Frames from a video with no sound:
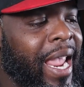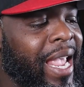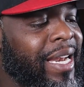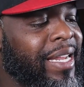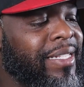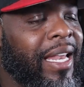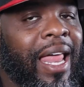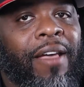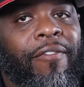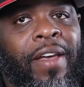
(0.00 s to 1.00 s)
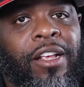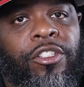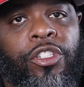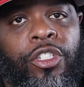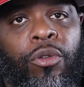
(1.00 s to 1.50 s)
And it is a lot
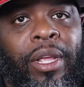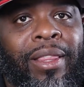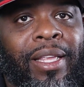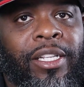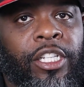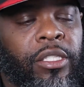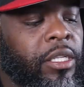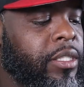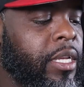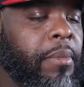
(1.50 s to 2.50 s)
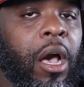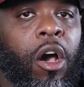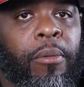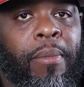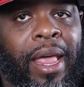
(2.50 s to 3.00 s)
faster shooting than just a
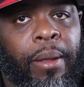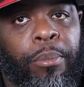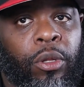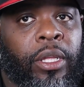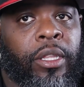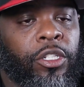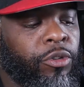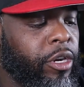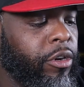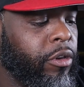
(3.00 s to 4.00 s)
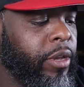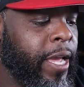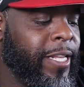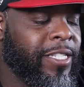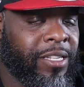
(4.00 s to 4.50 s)
semi-automatic pulling the trigger,
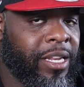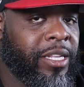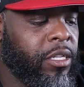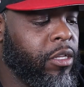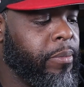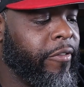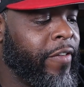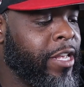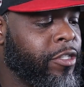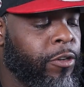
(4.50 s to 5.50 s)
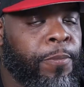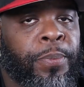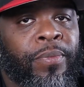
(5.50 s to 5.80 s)
okay? It is a little bit faster.